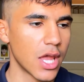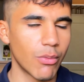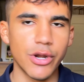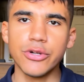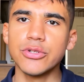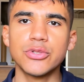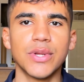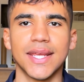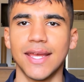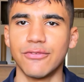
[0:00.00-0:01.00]
whether you're
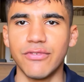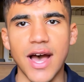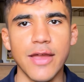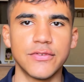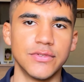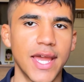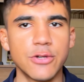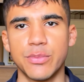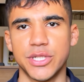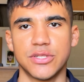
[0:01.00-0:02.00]
doing 5 to
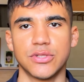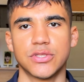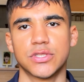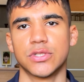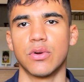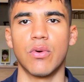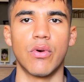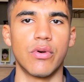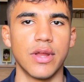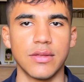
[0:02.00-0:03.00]
8 repetitions
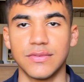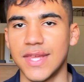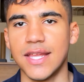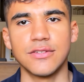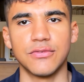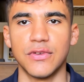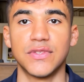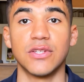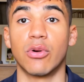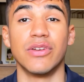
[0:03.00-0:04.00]
or 10 to
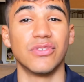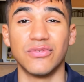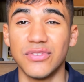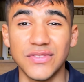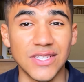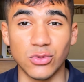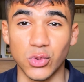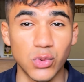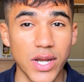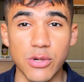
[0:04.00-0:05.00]
15 or even 15 to
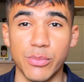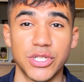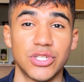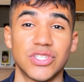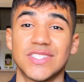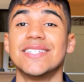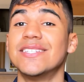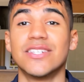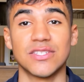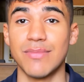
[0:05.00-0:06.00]
20 repetitions,
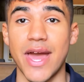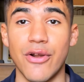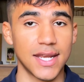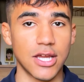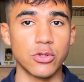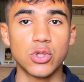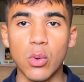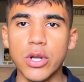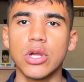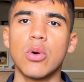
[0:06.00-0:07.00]
it doesn't matter. Now you
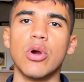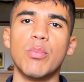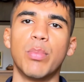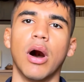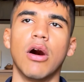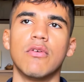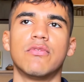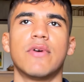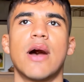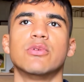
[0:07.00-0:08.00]
don't want to go
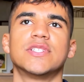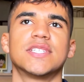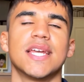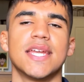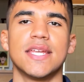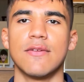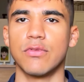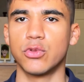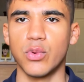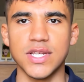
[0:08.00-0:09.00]
above, I would say
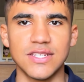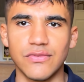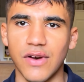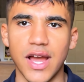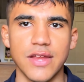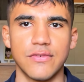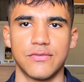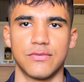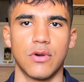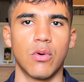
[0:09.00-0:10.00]

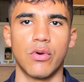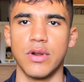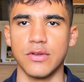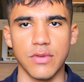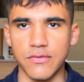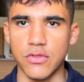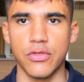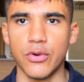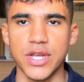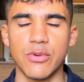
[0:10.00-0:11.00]
25 or even
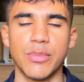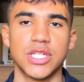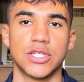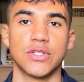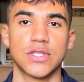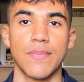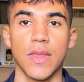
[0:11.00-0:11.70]
30 repetitions,